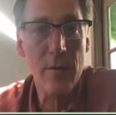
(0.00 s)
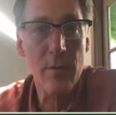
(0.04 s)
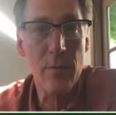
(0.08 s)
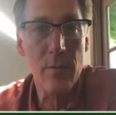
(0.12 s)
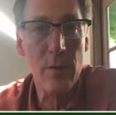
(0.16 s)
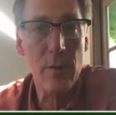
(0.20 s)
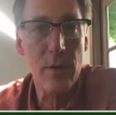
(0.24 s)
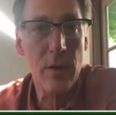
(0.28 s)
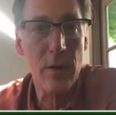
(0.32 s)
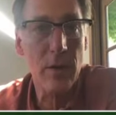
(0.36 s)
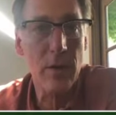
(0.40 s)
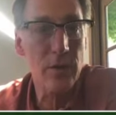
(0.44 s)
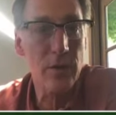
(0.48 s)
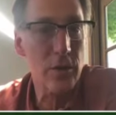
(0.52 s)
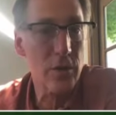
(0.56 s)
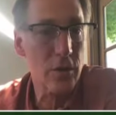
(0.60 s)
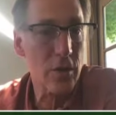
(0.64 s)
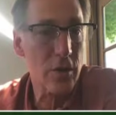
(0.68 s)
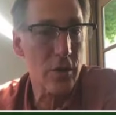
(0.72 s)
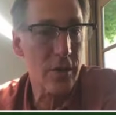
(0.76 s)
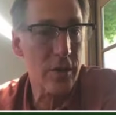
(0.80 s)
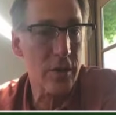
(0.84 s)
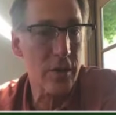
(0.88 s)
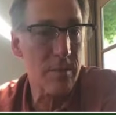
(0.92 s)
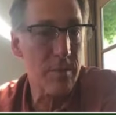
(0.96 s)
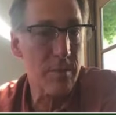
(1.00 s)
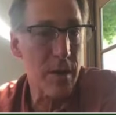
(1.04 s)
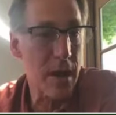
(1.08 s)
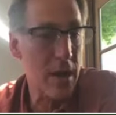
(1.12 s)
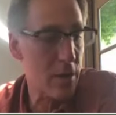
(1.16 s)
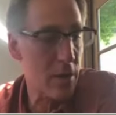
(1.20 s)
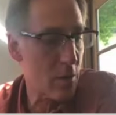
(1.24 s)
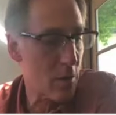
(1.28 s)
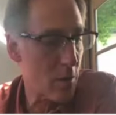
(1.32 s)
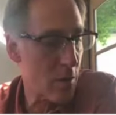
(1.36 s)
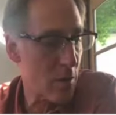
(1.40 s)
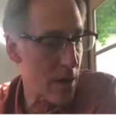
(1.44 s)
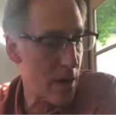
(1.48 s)
What I'll do is I'll sit back
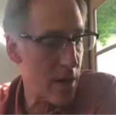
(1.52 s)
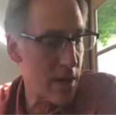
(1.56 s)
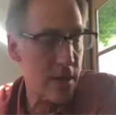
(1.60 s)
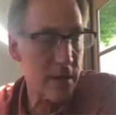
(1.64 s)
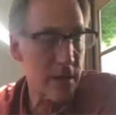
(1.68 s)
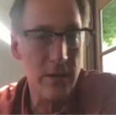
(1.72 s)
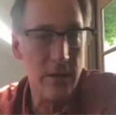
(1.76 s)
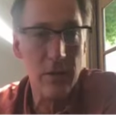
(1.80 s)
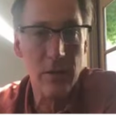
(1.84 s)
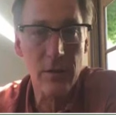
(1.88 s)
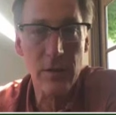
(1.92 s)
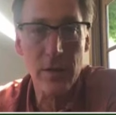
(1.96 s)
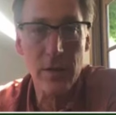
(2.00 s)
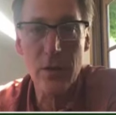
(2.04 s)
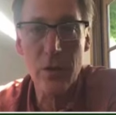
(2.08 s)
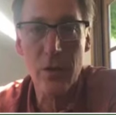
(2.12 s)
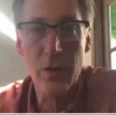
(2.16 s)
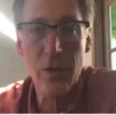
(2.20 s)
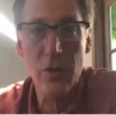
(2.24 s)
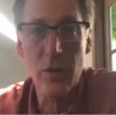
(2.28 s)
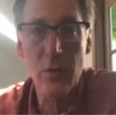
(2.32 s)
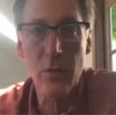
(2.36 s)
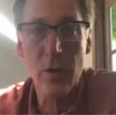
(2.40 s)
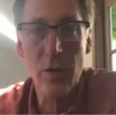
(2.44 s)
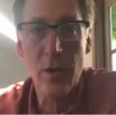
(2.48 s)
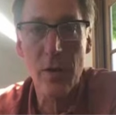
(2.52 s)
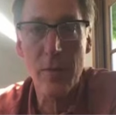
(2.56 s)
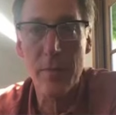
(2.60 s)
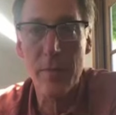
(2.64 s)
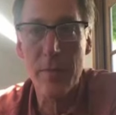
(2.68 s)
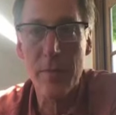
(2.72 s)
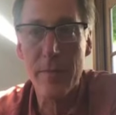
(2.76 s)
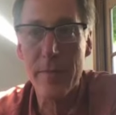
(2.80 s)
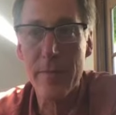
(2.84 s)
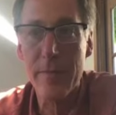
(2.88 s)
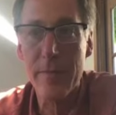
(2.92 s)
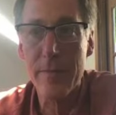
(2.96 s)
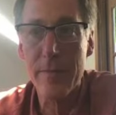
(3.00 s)
quiet and I'll let you
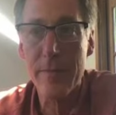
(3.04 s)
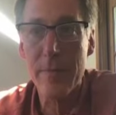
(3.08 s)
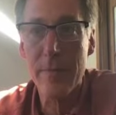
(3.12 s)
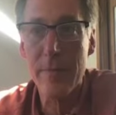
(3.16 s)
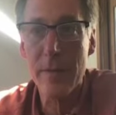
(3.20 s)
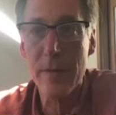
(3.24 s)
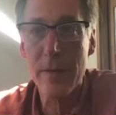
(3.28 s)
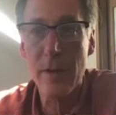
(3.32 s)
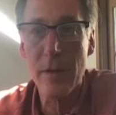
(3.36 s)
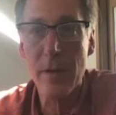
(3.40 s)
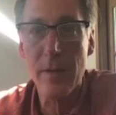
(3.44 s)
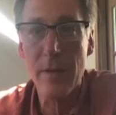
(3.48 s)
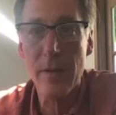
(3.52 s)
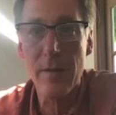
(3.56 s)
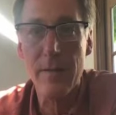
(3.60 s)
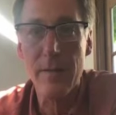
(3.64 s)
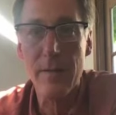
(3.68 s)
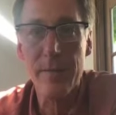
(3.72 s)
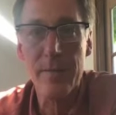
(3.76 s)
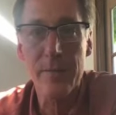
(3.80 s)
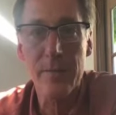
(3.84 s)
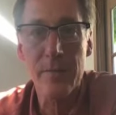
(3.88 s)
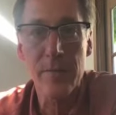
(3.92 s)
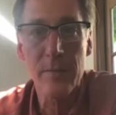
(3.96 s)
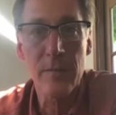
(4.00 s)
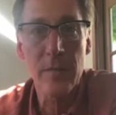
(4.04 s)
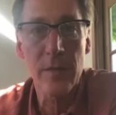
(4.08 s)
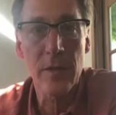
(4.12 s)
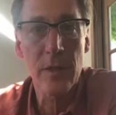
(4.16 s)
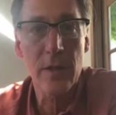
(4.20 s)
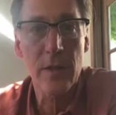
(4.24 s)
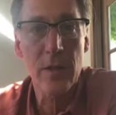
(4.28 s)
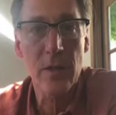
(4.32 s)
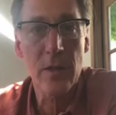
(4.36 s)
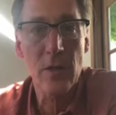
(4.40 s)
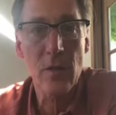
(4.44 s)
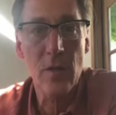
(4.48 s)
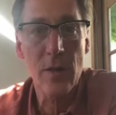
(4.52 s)
um,
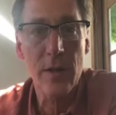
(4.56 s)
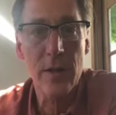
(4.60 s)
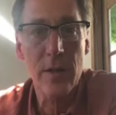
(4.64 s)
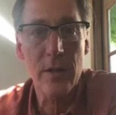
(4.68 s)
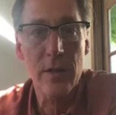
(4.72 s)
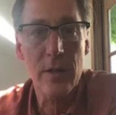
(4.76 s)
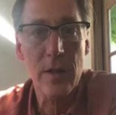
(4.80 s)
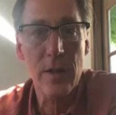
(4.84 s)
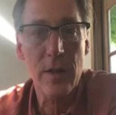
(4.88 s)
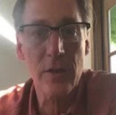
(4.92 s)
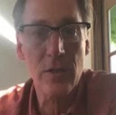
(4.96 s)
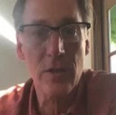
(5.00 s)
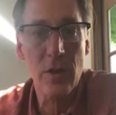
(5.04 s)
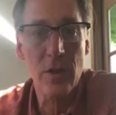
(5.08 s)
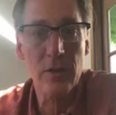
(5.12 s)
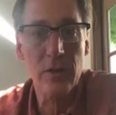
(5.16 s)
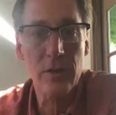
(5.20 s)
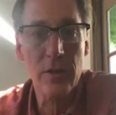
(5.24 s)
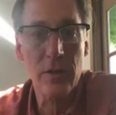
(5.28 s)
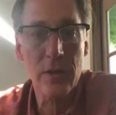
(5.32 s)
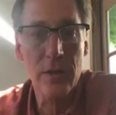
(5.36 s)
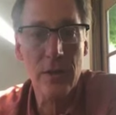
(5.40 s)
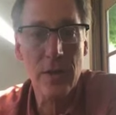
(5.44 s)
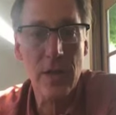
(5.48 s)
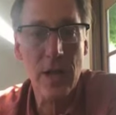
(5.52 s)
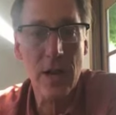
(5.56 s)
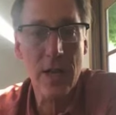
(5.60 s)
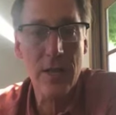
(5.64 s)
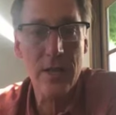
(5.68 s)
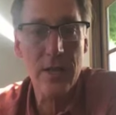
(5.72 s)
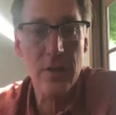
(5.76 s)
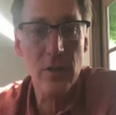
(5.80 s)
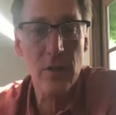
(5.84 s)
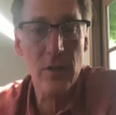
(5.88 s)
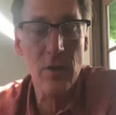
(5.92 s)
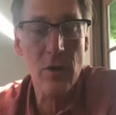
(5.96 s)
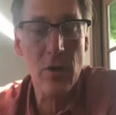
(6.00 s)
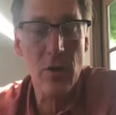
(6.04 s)
go ahead and talk to these guys.
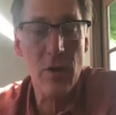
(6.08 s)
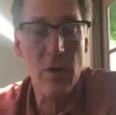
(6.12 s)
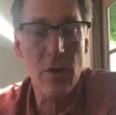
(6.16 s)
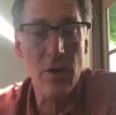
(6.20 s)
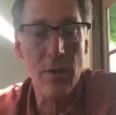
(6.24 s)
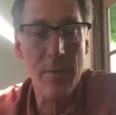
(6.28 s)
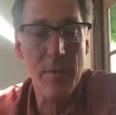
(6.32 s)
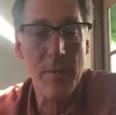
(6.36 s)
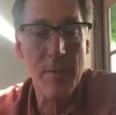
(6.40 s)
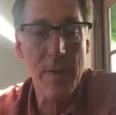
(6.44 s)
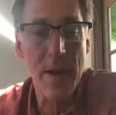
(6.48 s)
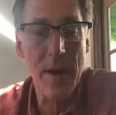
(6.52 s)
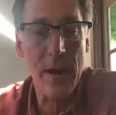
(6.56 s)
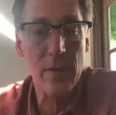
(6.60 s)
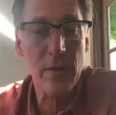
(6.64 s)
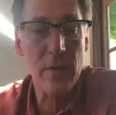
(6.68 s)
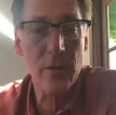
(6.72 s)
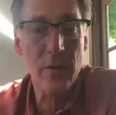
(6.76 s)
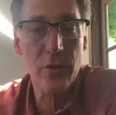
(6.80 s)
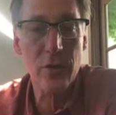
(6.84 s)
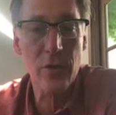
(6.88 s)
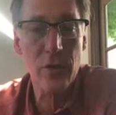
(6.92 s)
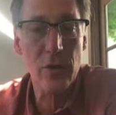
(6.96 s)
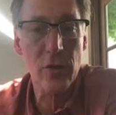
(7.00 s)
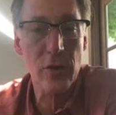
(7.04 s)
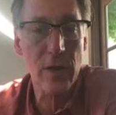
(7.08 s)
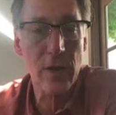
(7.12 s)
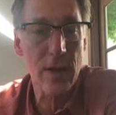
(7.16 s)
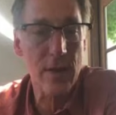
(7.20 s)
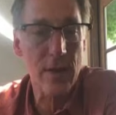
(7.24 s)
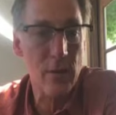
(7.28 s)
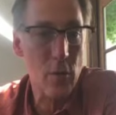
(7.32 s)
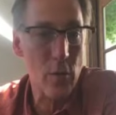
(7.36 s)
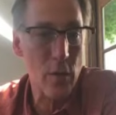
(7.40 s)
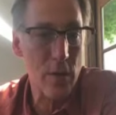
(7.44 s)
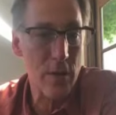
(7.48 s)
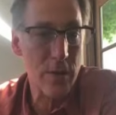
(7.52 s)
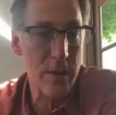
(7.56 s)
They're all in the background, so they're going to
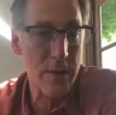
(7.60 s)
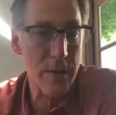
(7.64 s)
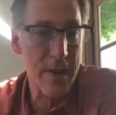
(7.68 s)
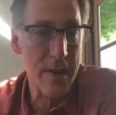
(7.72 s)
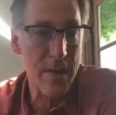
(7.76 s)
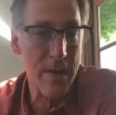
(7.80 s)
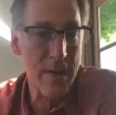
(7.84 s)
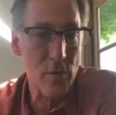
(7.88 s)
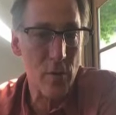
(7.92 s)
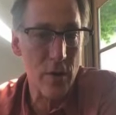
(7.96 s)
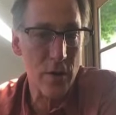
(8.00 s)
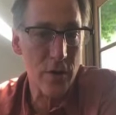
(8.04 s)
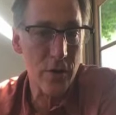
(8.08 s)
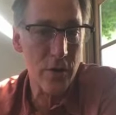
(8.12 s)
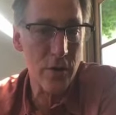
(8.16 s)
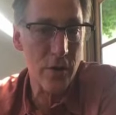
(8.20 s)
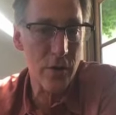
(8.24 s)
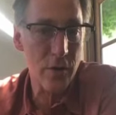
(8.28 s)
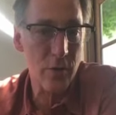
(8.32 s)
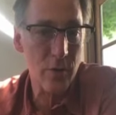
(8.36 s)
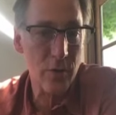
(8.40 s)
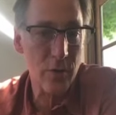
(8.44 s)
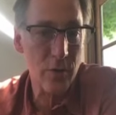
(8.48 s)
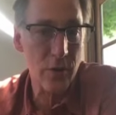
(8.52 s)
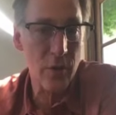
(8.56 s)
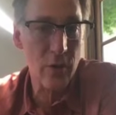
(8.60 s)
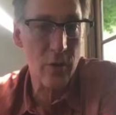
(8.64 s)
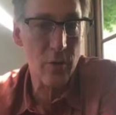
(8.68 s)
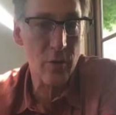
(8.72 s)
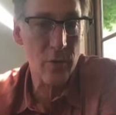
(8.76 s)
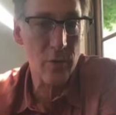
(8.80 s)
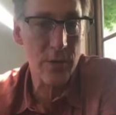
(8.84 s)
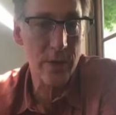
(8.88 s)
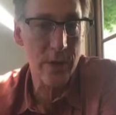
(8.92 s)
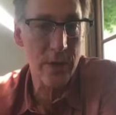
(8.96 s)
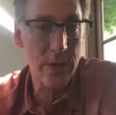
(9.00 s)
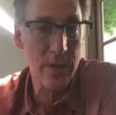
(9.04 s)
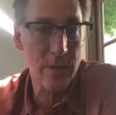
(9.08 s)
have they may have questions, which I'll
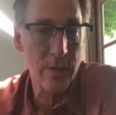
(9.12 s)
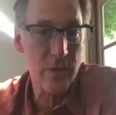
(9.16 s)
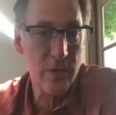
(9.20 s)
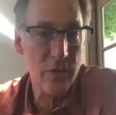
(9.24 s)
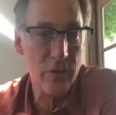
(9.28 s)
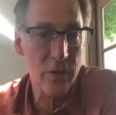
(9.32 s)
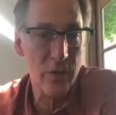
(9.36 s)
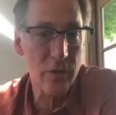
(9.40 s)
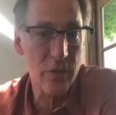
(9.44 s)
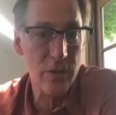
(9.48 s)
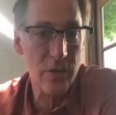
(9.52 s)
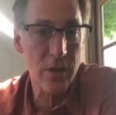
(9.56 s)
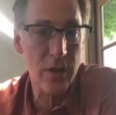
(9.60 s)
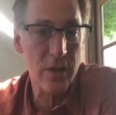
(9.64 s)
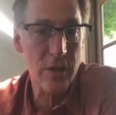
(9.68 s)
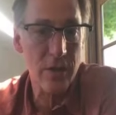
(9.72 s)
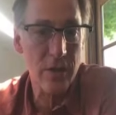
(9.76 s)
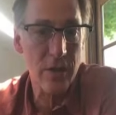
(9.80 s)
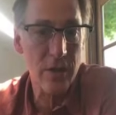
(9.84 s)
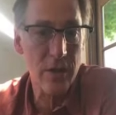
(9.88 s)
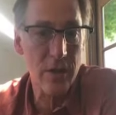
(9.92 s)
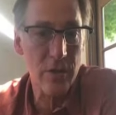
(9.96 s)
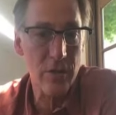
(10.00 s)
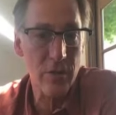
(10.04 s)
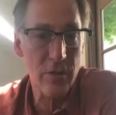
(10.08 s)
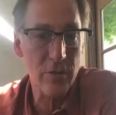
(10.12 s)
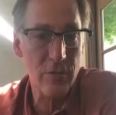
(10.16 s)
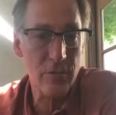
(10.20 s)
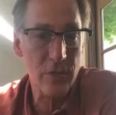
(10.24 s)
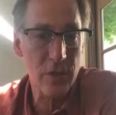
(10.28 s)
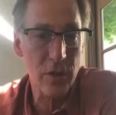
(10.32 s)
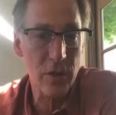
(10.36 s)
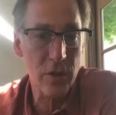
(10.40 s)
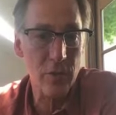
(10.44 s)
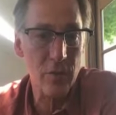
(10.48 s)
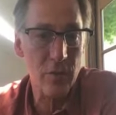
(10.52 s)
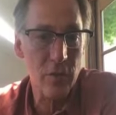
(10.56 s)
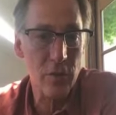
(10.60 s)
receive and sort of send to you,
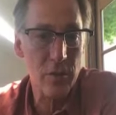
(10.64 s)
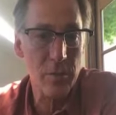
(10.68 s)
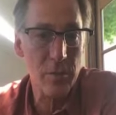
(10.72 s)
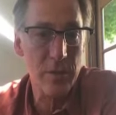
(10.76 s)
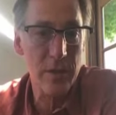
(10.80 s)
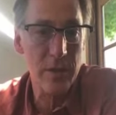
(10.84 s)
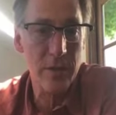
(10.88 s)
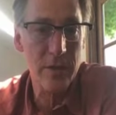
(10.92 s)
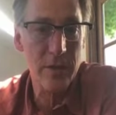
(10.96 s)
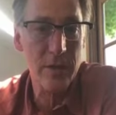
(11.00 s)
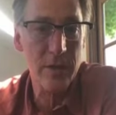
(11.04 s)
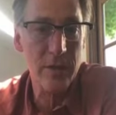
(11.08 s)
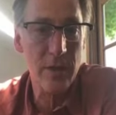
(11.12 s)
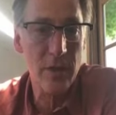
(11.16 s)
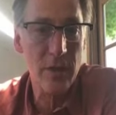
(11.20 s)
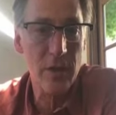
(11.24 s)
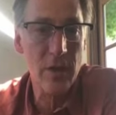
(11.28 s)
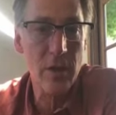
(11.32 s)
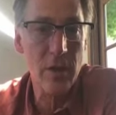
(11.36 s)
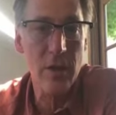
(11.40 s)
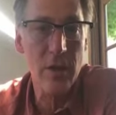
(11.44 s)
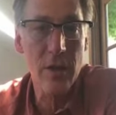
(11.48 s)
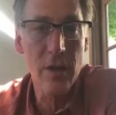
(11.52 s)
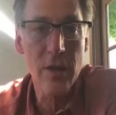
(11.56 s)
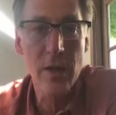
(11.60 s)
verbally tell you.